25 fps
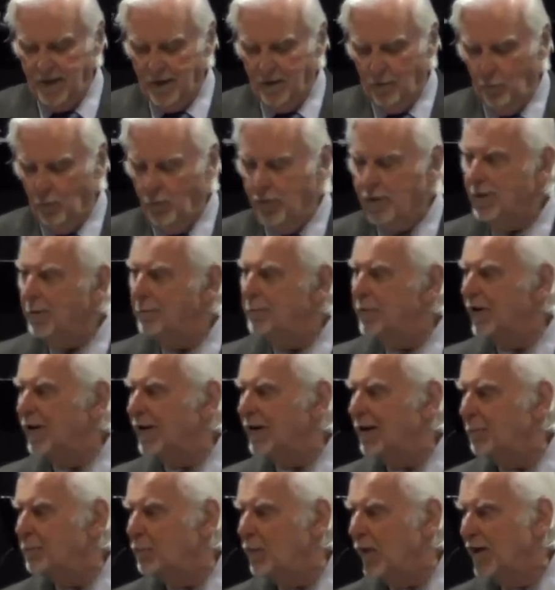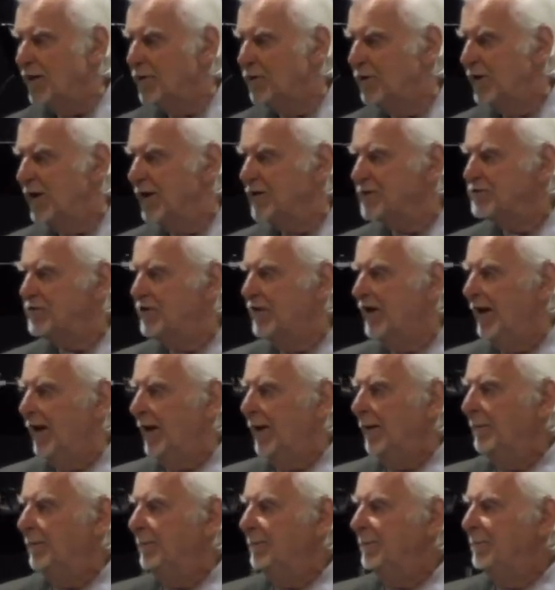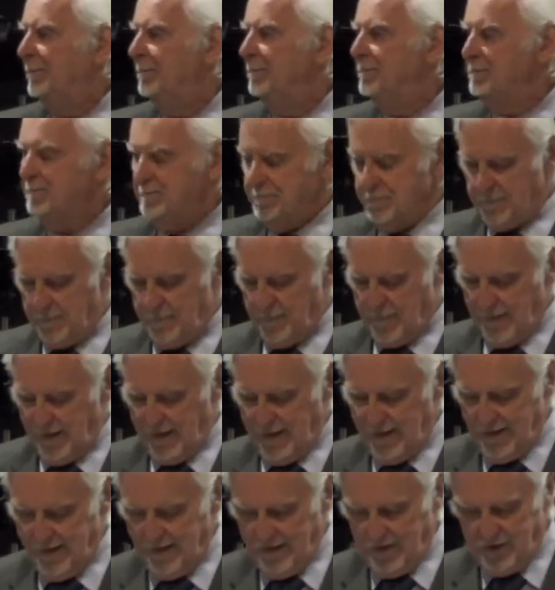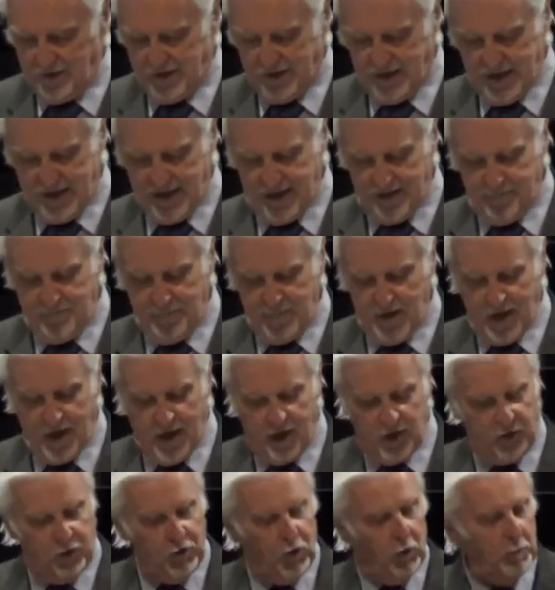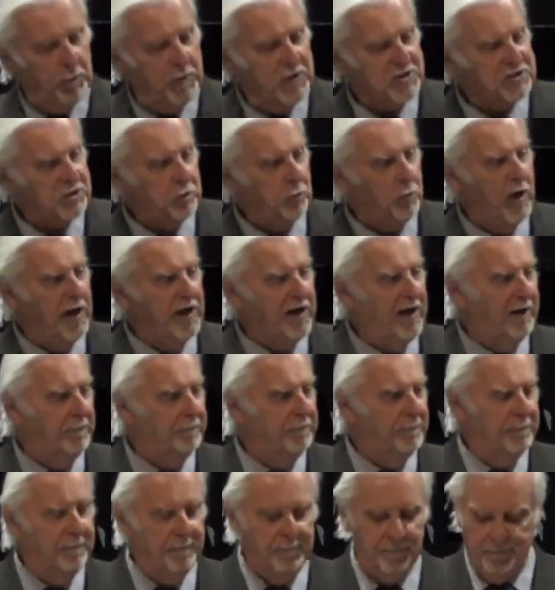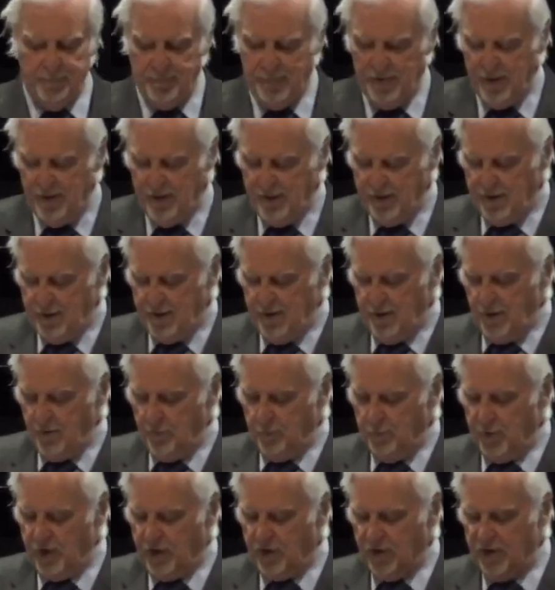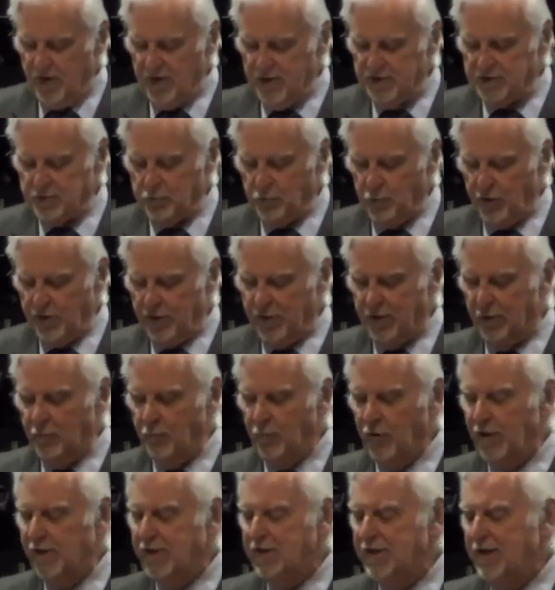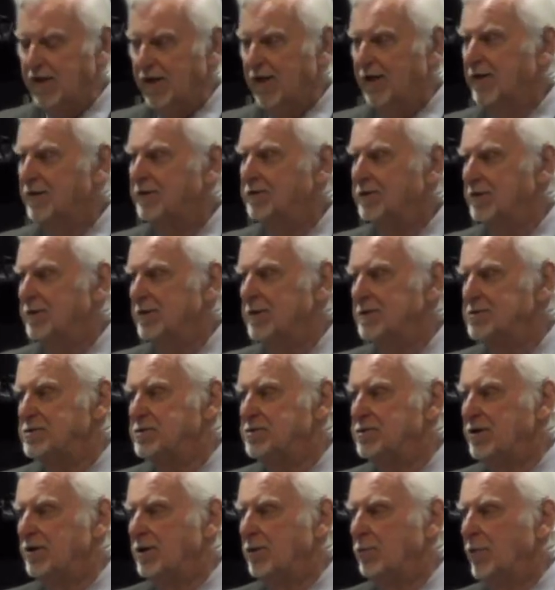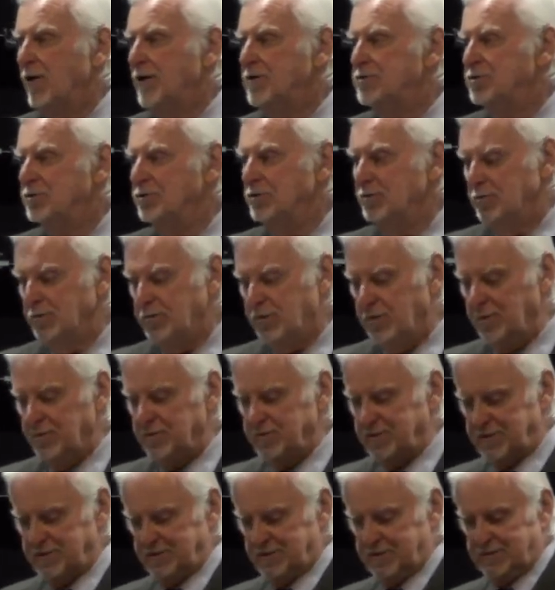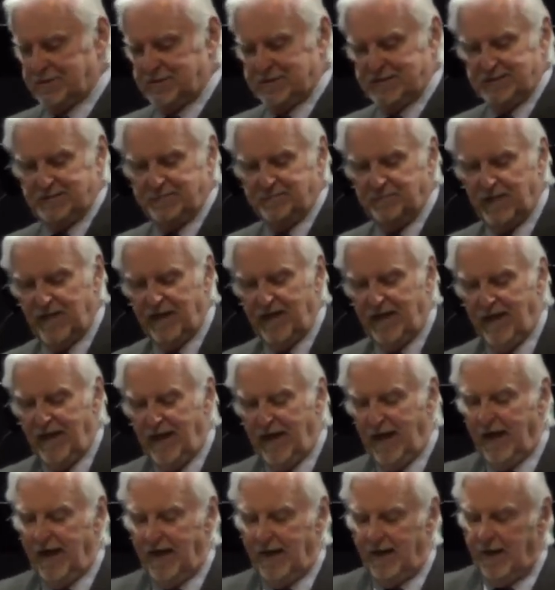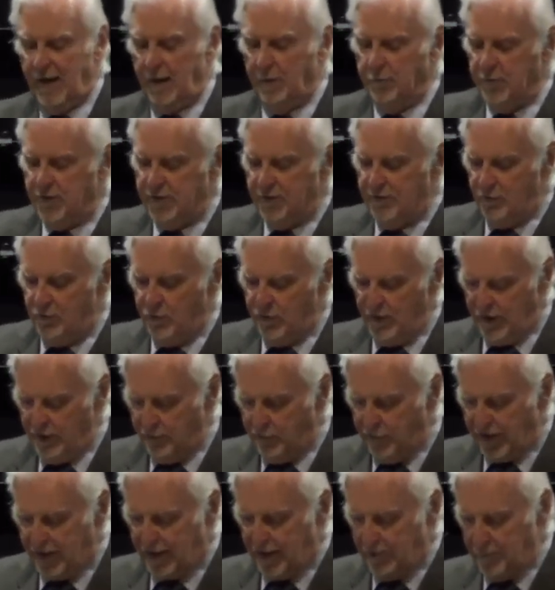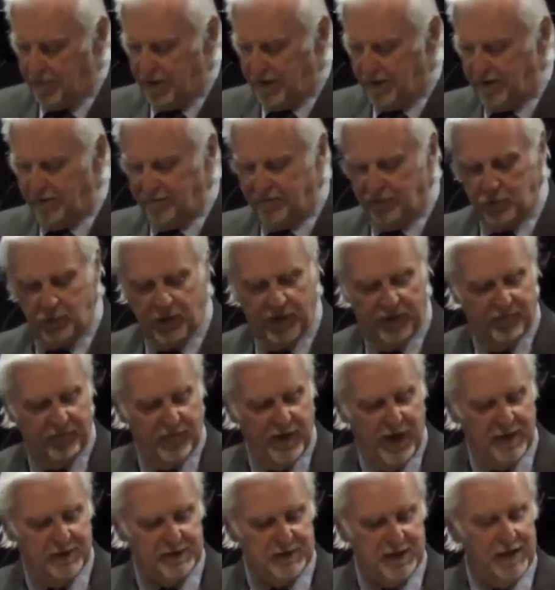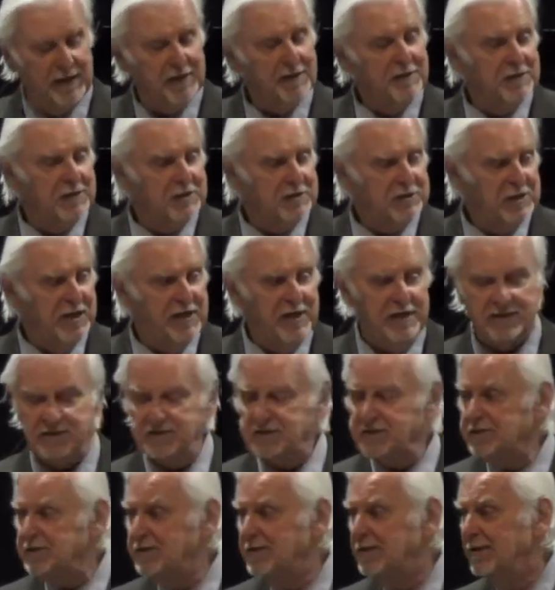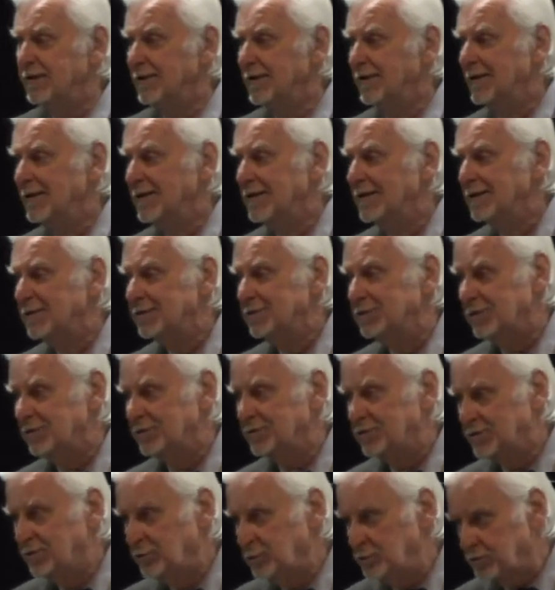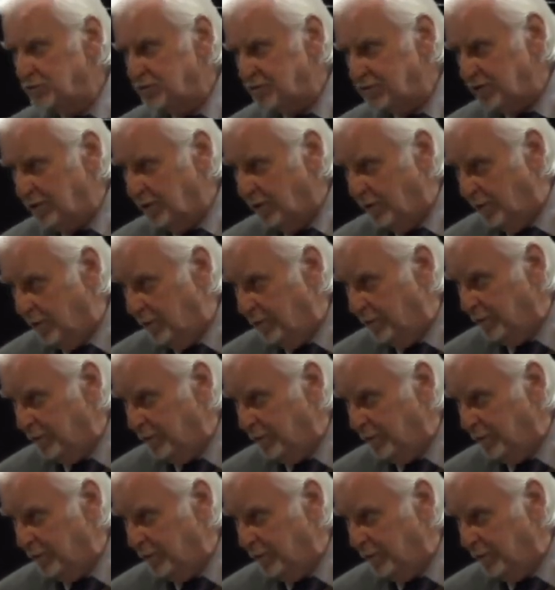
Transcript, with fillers: We're going to pick it up right here next time. Okay? Don't miss a one of them because we're going to really dig into this generational curses and I would really recommend, if you have not taken the test, to do so.